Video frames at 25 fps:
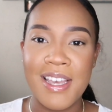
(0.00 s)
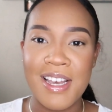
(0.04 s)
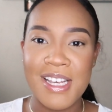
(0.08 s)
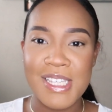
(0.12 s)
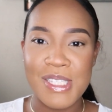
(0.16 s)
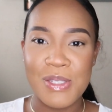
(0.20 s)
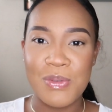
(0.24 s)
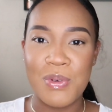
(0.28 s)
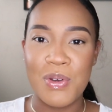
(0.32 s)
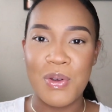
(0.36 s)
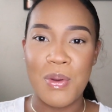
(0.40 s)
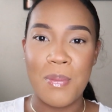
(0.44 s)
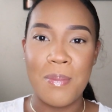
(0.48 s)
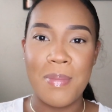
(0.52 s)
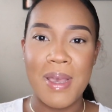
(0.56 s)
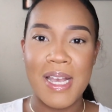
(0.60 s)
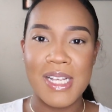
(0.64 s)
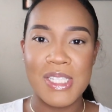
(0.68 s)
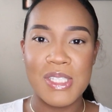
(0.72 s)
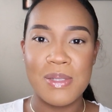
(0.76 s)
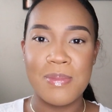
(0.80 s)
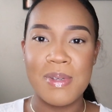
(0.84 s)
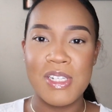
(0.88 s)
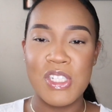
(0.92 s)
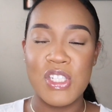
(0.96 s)
guys, and welcome
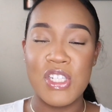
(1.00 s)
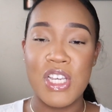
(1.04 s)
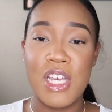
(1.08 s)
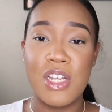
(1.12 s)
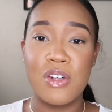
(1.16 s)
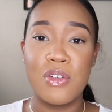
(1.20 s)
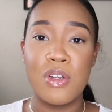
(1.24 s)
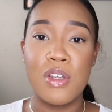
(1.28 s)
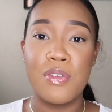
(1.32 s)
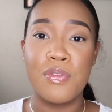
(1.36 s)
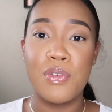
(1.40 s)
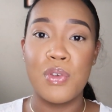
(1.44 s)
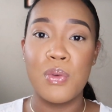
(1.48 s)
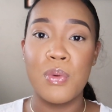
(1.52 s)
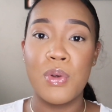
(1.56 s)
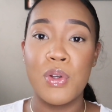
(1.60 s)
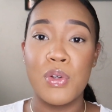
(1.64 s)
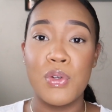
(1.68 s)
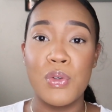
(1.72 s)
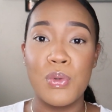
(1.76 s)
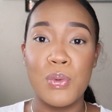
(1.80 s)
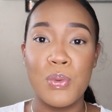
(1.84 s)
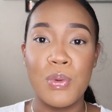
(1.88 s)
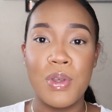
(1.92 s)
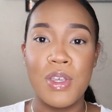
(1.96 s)
back to my channel. If you are
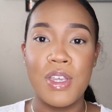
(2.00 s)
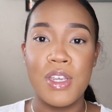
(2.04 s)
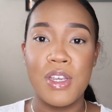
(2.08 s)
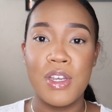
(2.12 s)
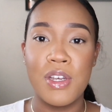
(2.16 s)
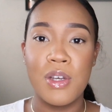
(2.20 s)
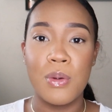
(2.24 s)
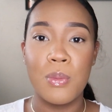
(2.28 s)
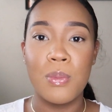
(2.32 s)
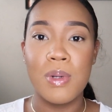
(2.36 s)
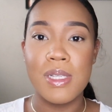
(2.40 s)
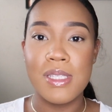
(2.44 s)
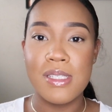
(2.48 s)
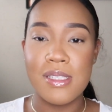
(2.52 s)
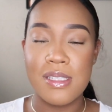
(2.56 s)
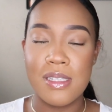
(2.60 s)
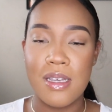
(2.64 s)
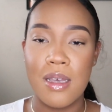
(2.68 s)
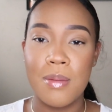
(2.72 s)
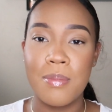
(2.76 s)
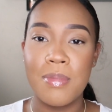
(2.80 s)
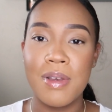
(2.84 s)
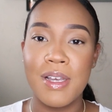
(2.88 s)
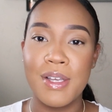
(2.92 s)
new here, what's up?